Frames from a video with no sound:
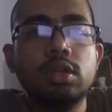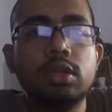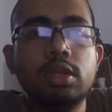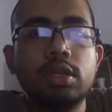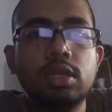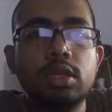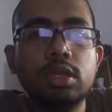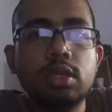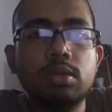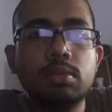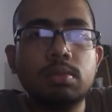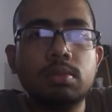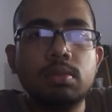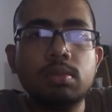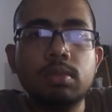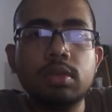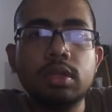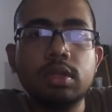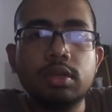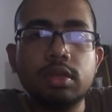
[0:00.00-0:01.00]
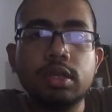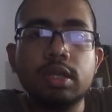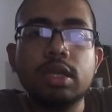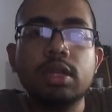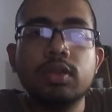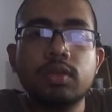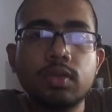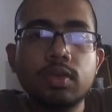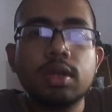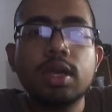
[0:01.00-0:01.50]
the
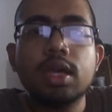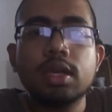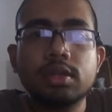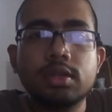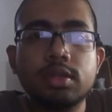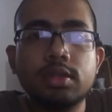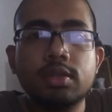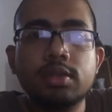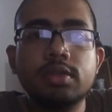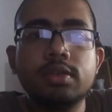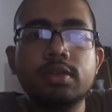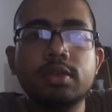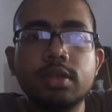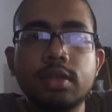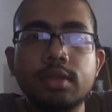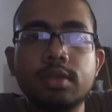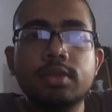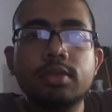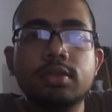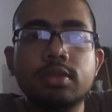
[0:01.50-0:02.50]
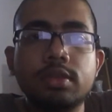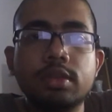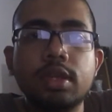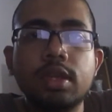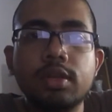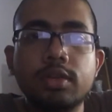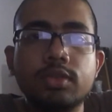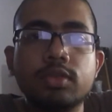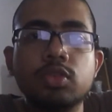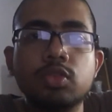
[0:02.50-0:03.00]
interactions
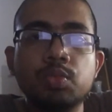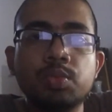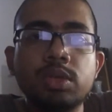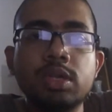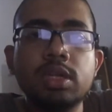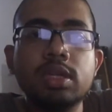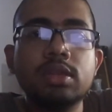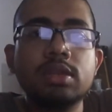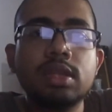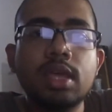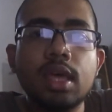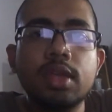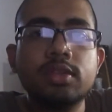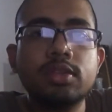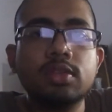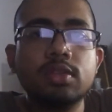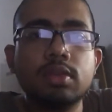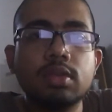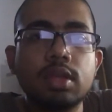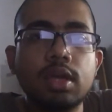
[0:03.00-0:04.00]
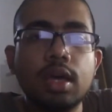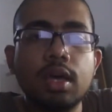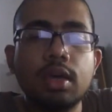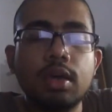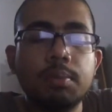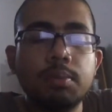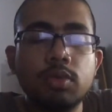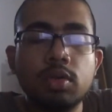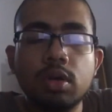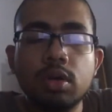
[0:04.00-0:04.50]
needs to be natural.
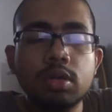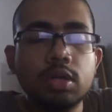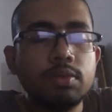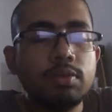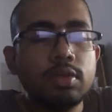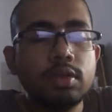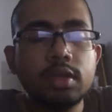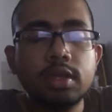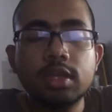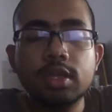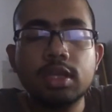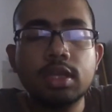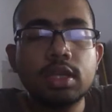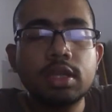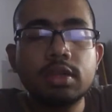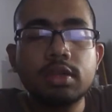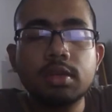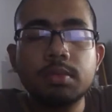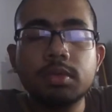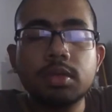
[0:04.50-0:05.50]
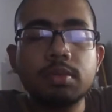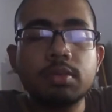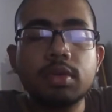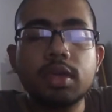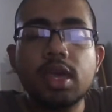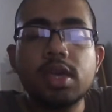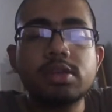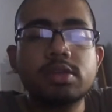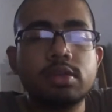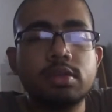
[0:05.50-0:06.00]
I'm not even thinking in terms of
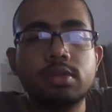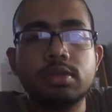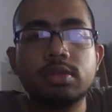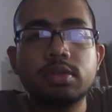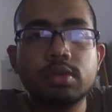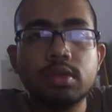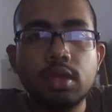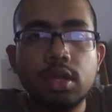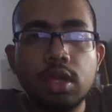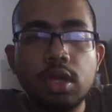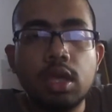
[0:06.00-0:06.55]
gestures.